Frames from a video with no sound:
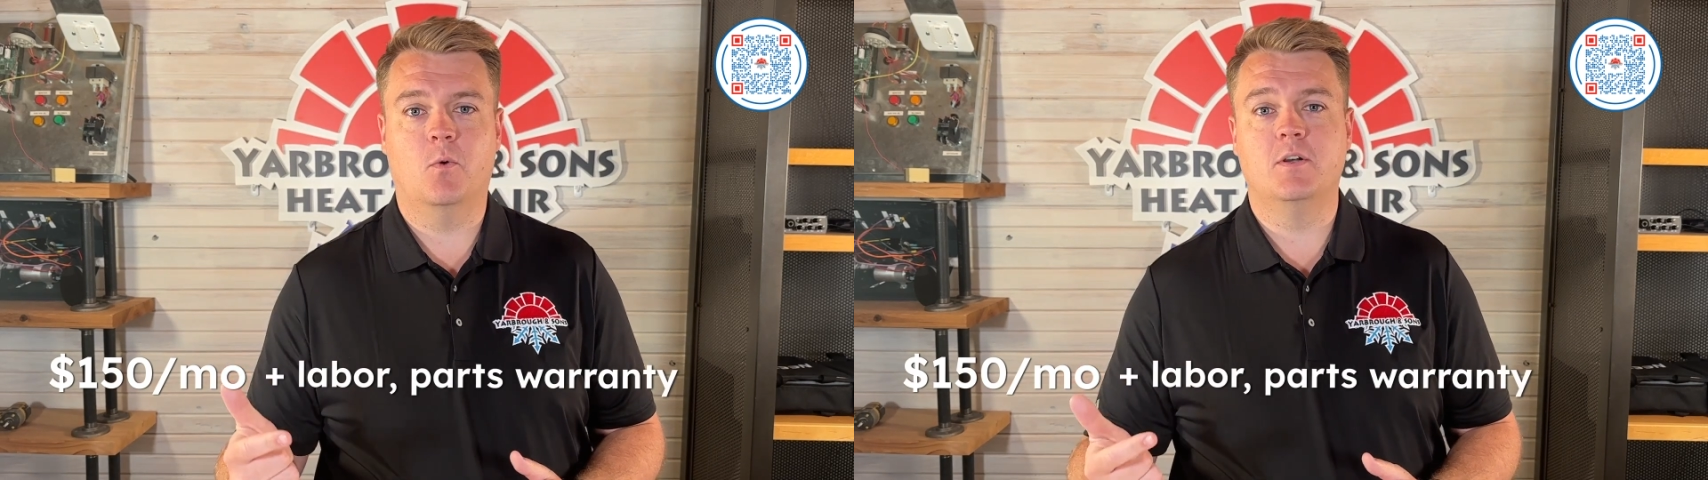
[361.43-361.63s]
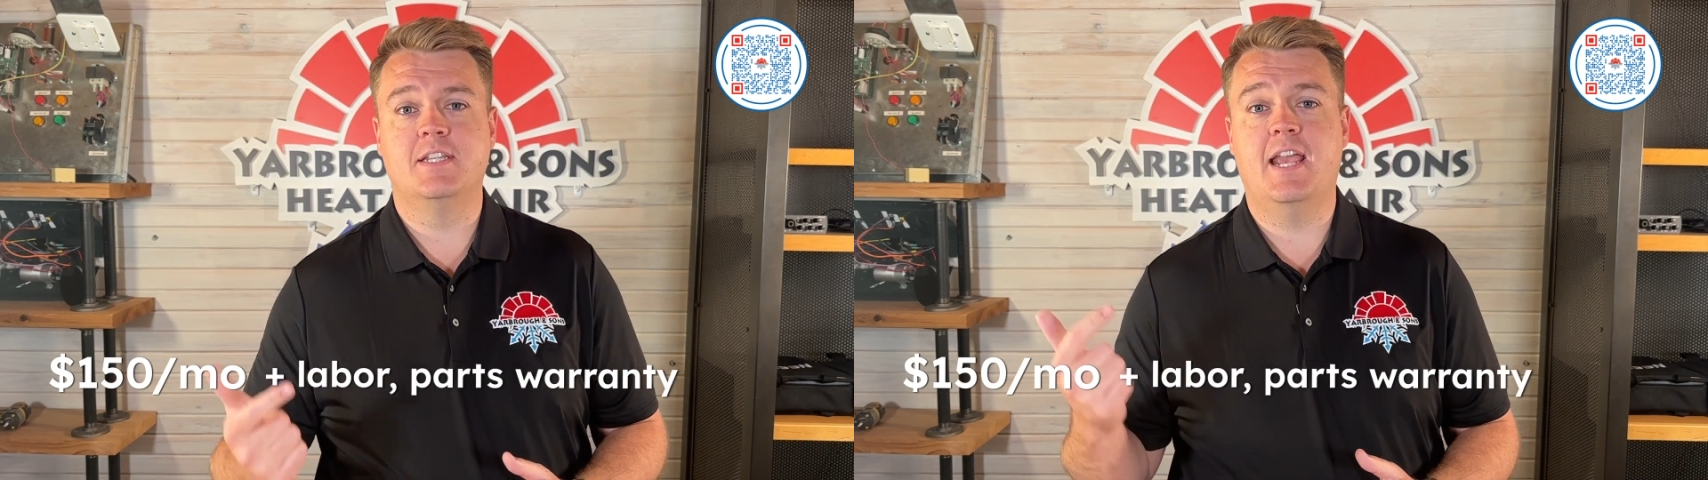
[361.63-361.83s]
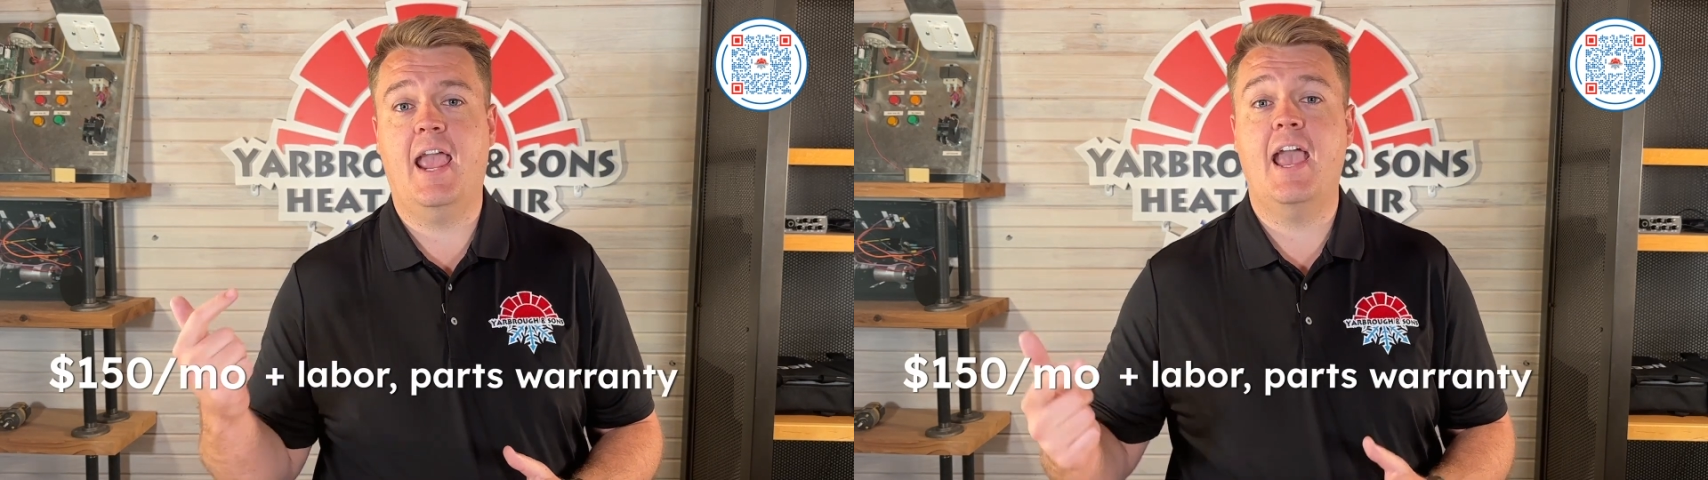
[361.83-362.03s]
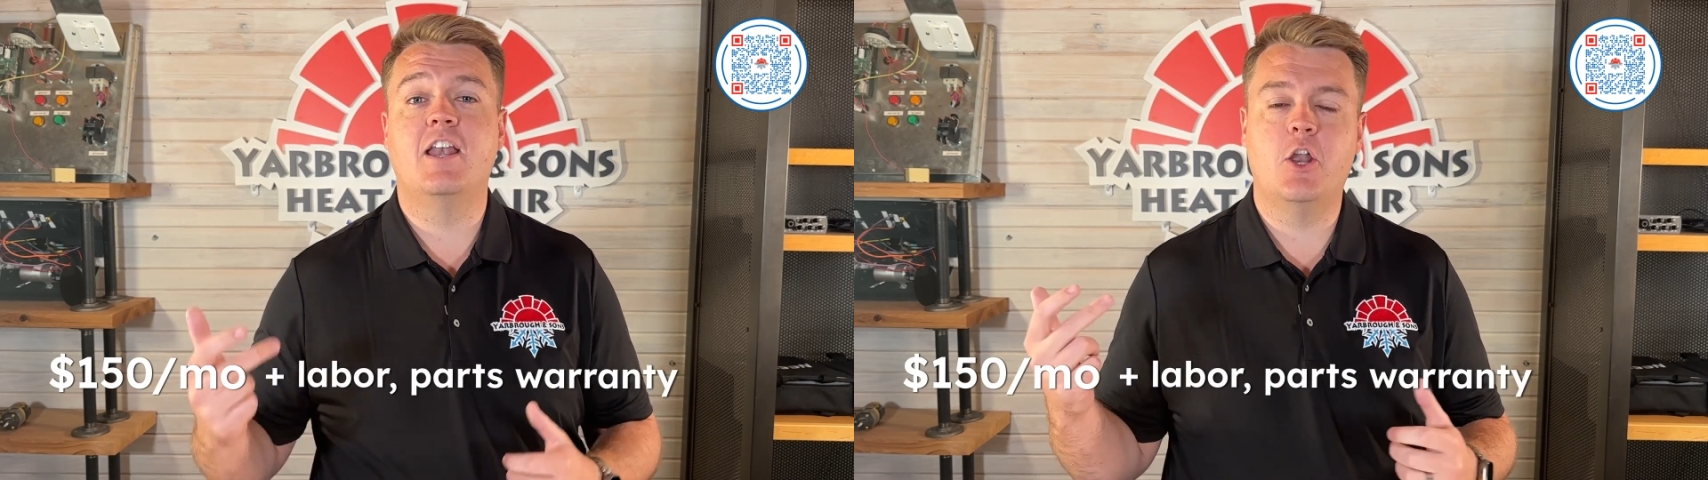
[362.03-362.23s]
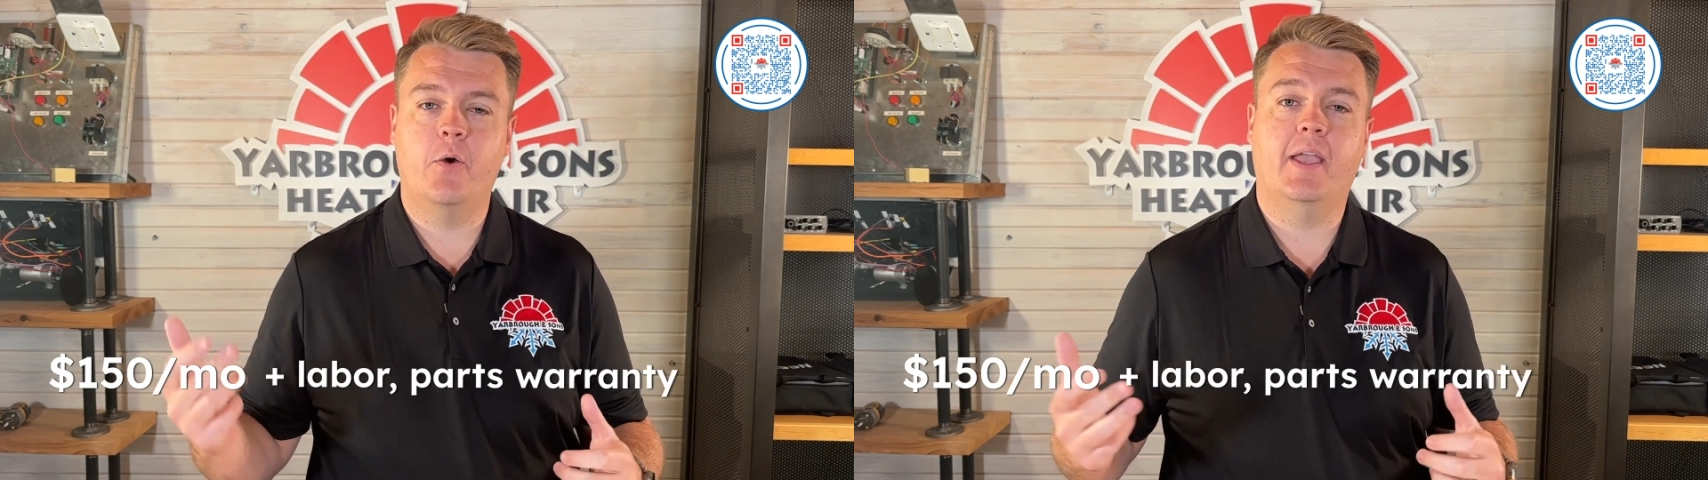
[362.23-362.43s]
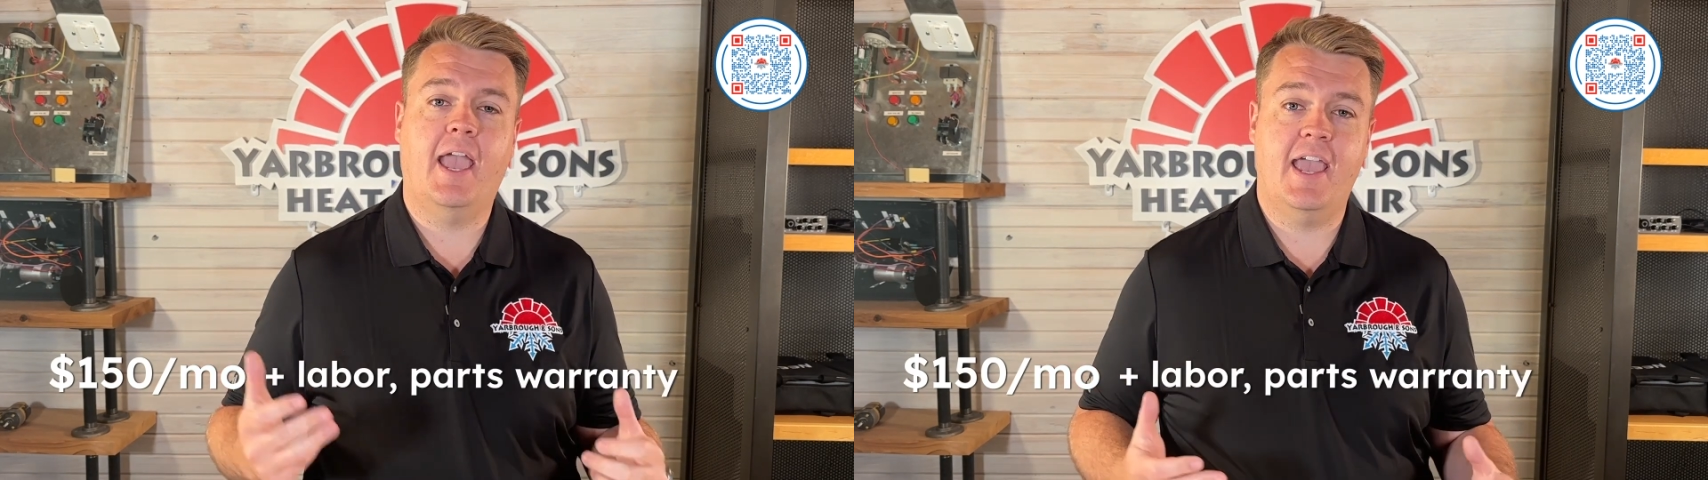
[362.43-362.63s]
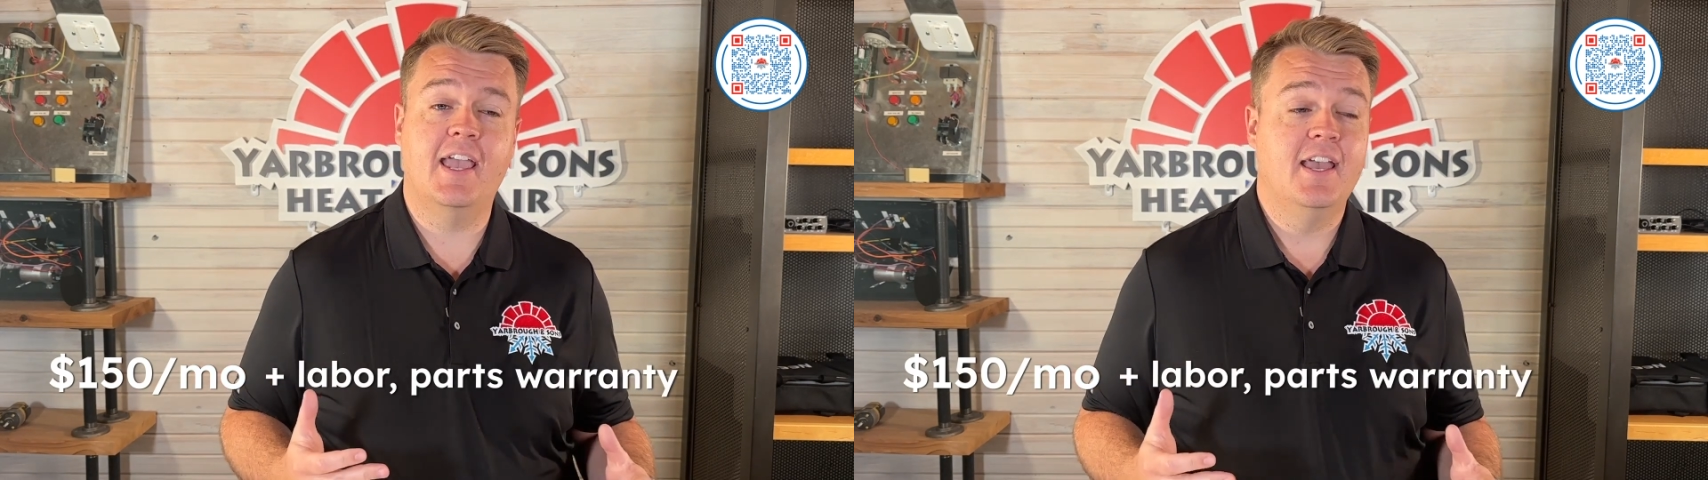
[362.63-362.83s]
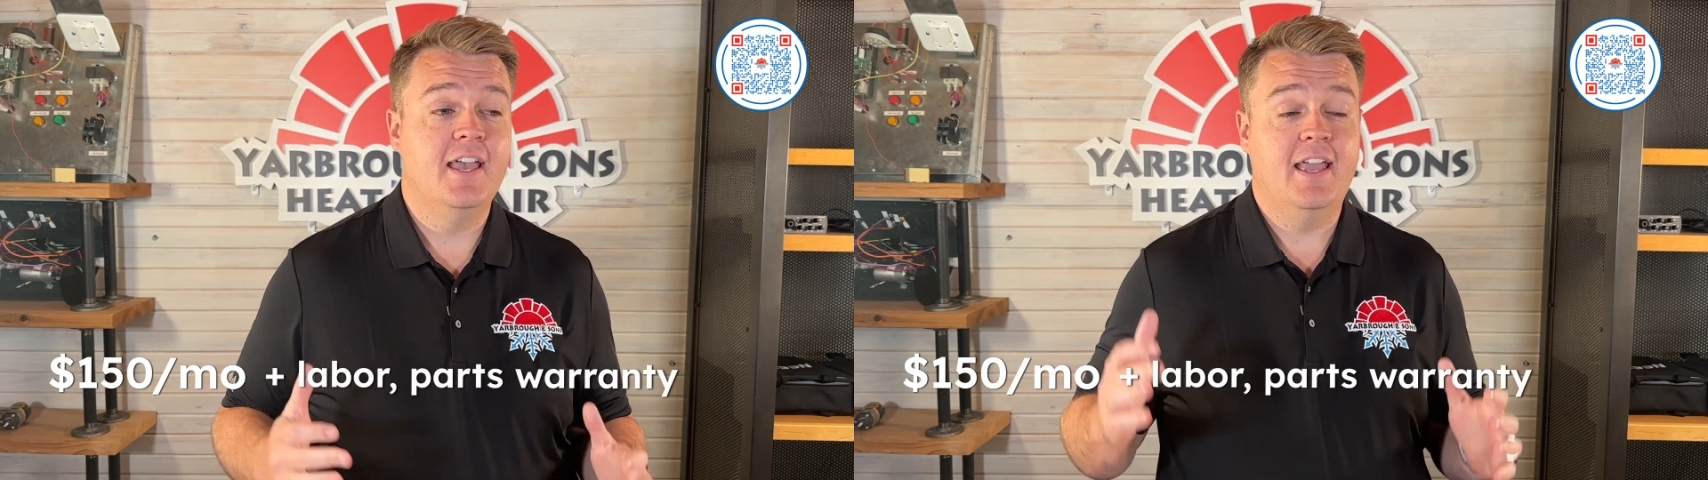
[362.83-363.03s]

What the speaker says: warranty, and knowing, hey,